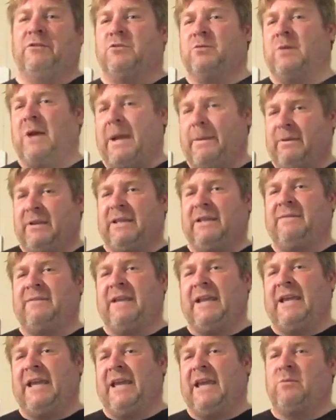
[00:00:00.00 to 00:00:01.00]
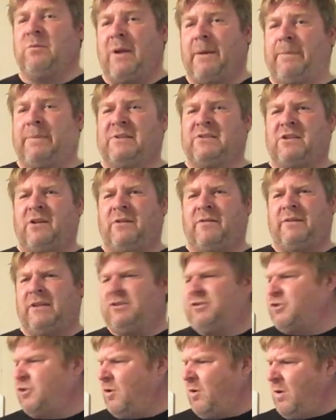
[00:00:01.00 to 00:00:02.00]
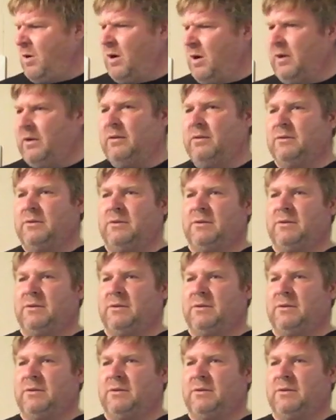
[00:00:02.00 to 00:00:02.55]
do I believe they had weapons over there? Sure.